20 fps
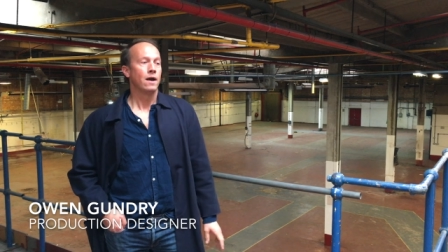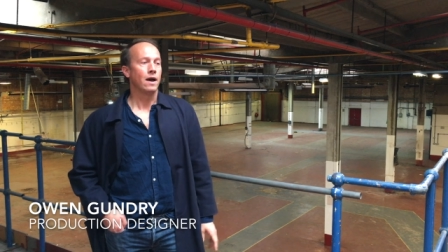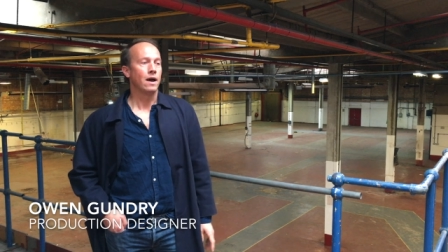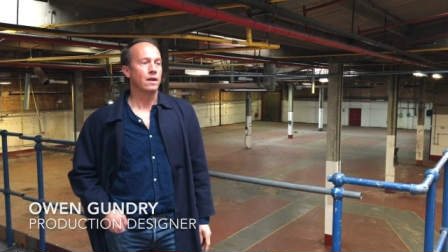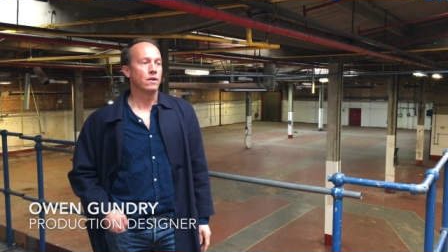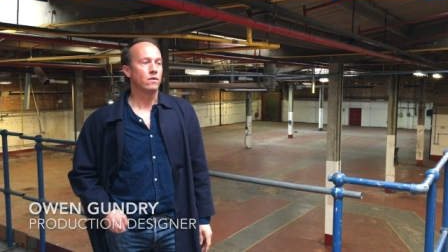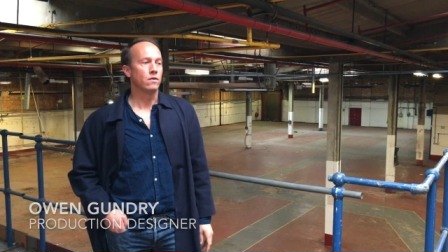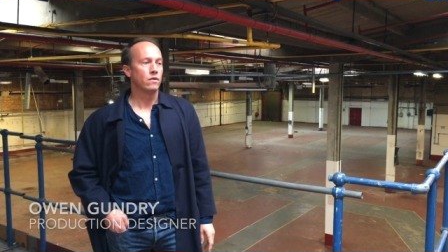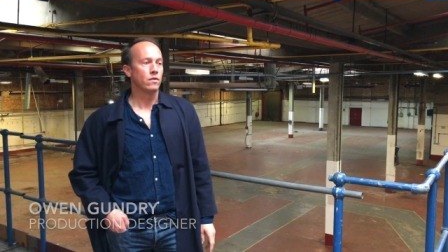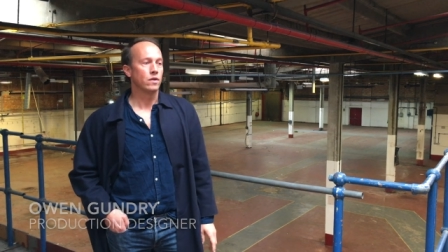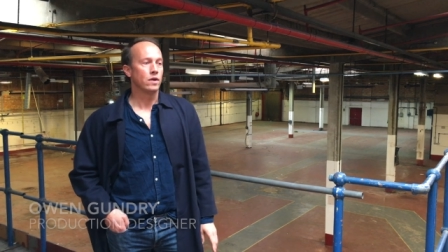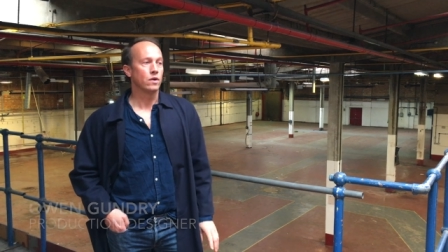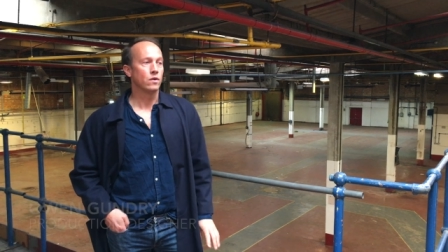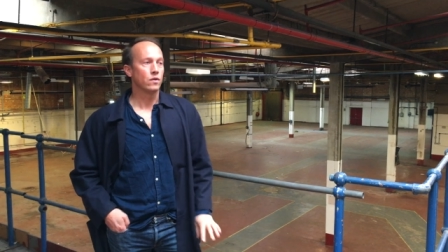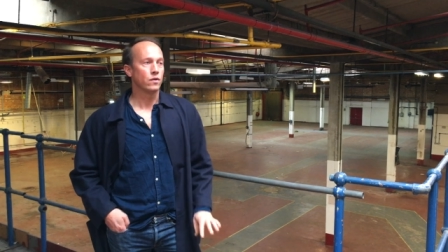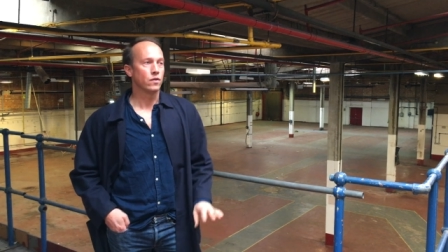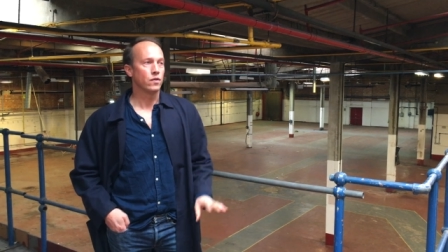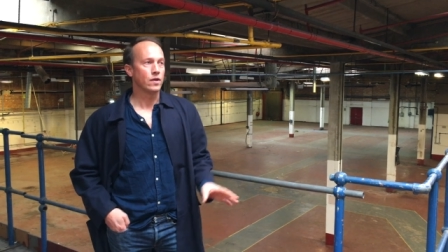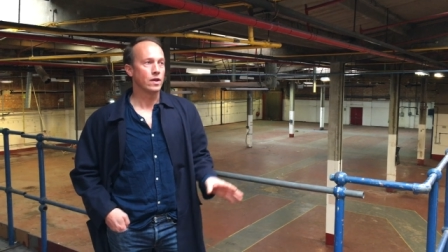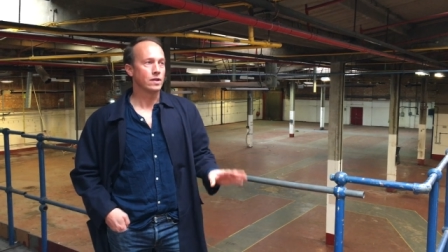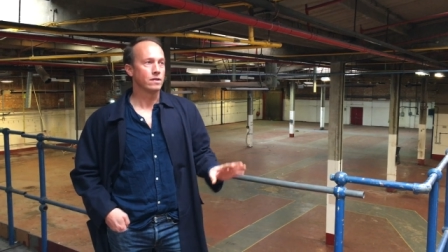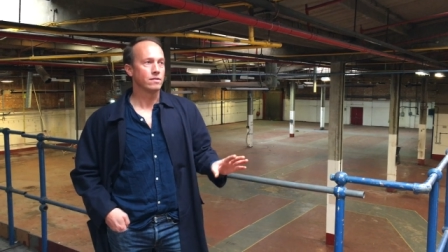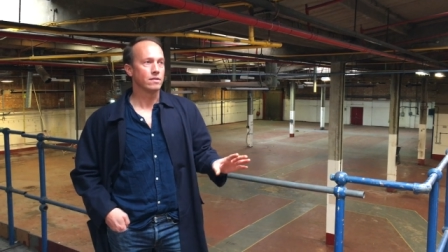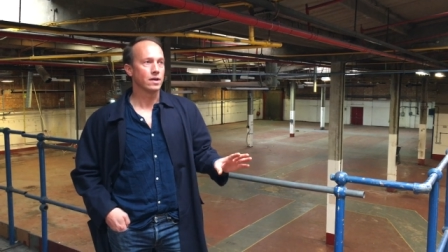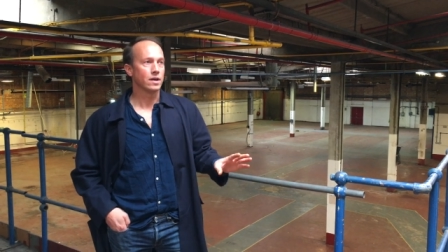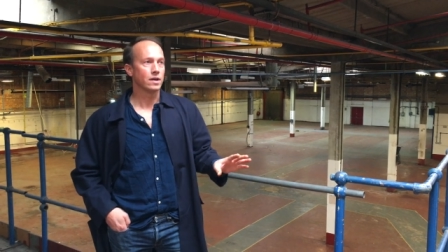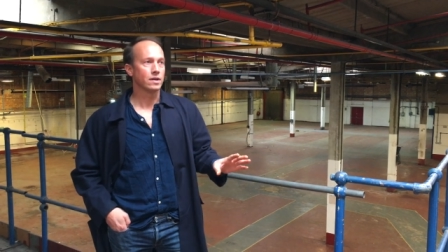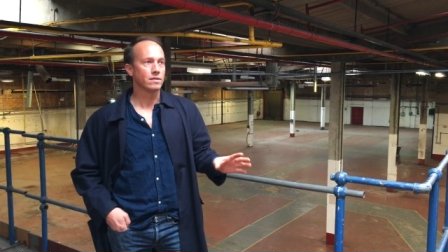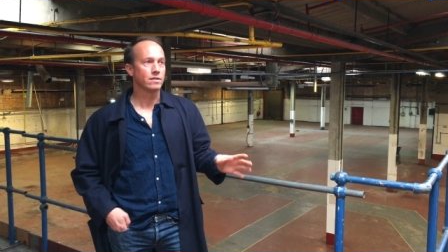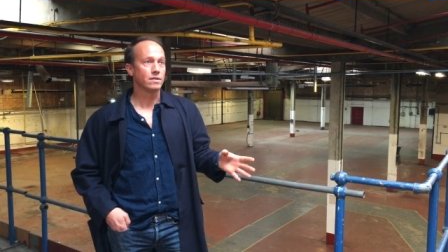and all the
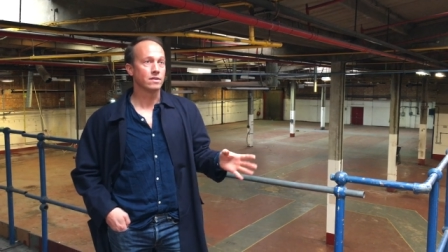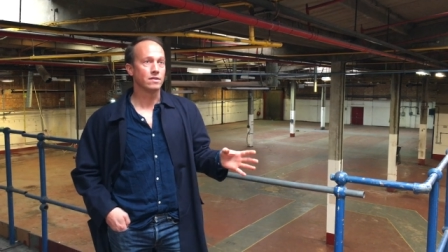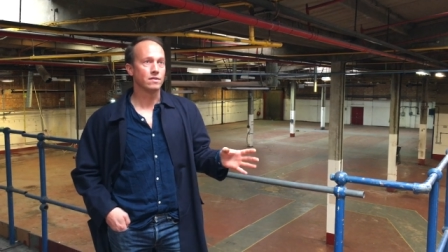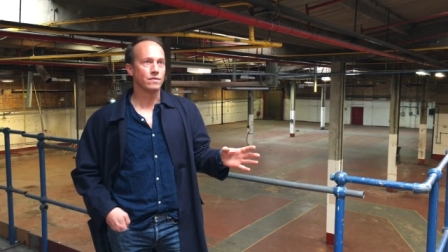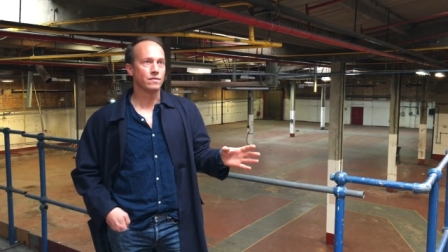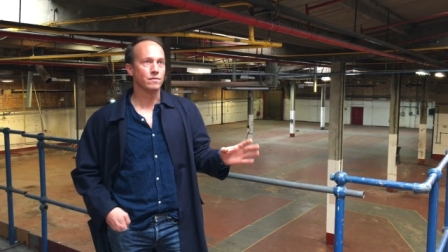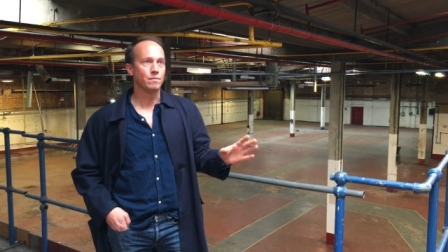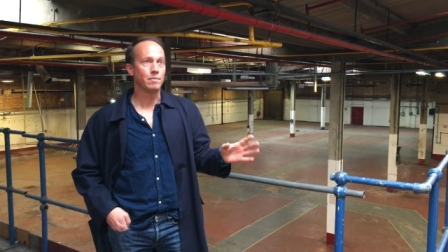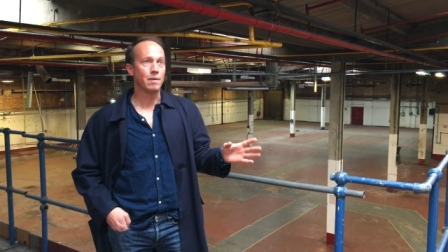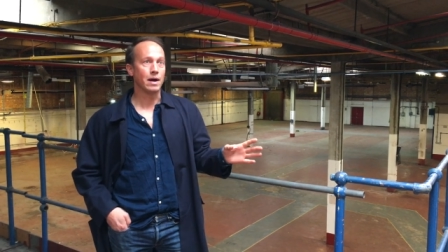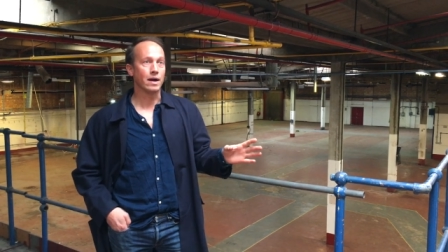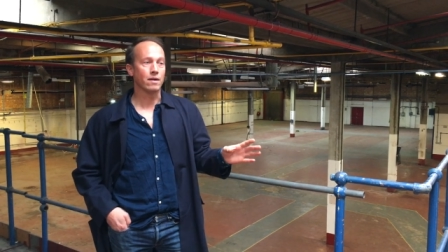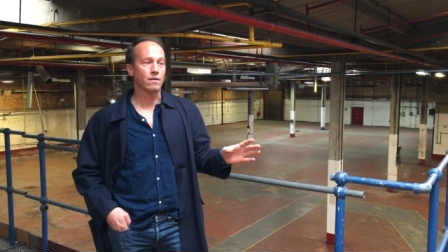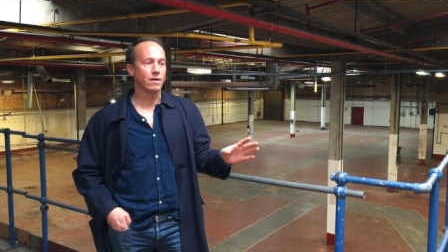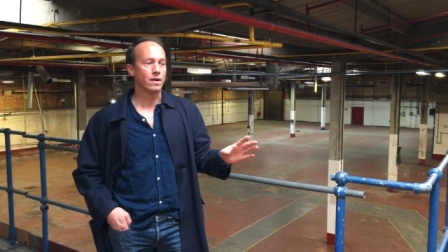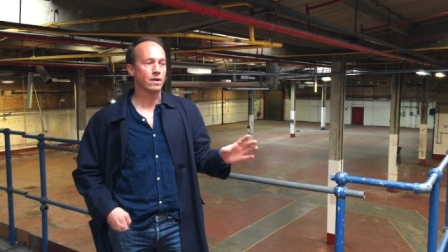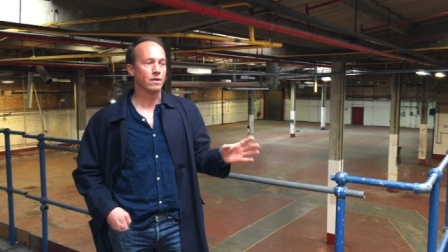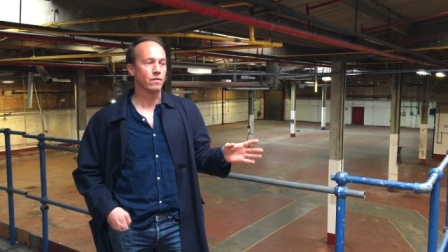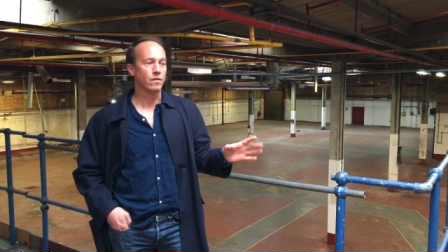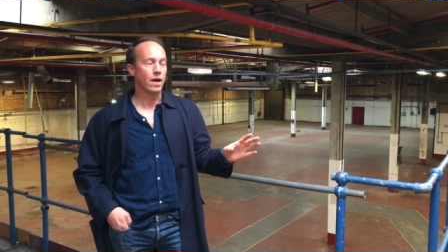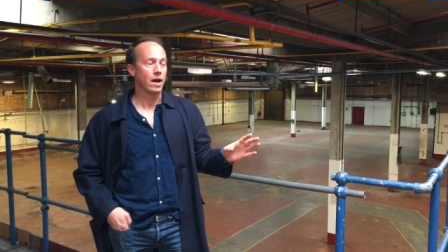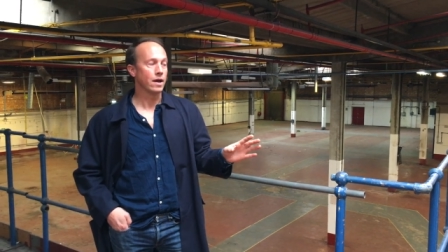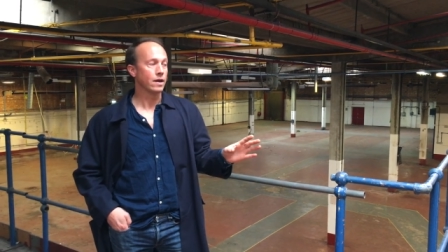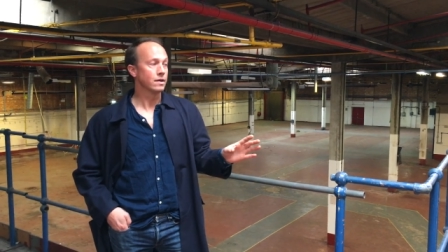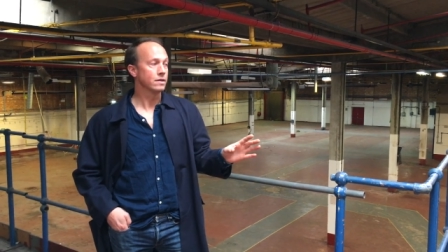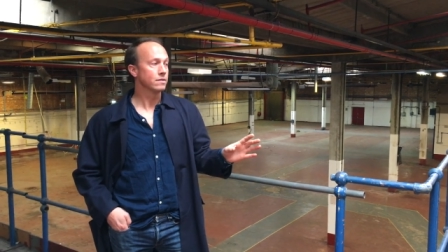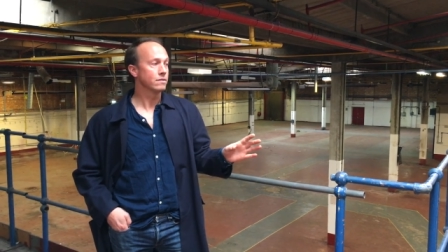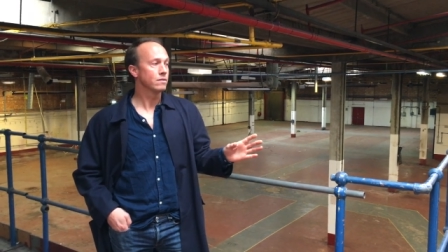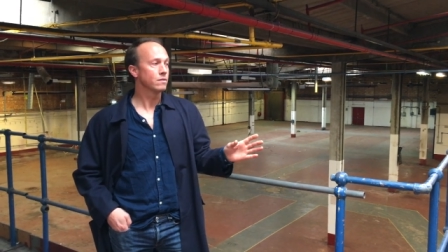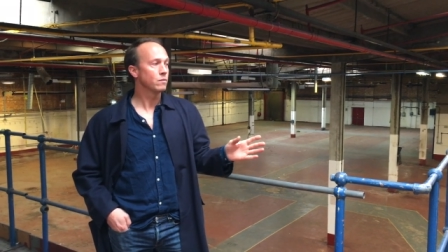authentic sort of background of that
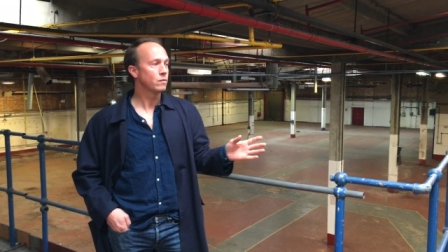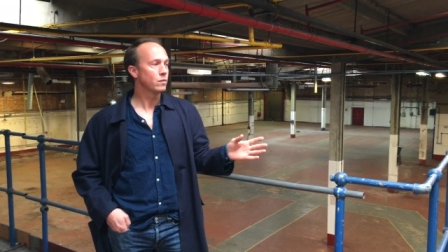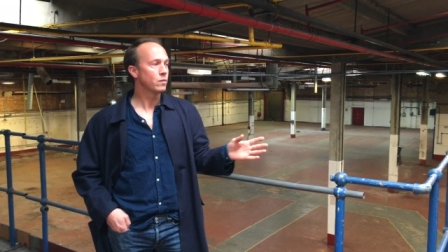is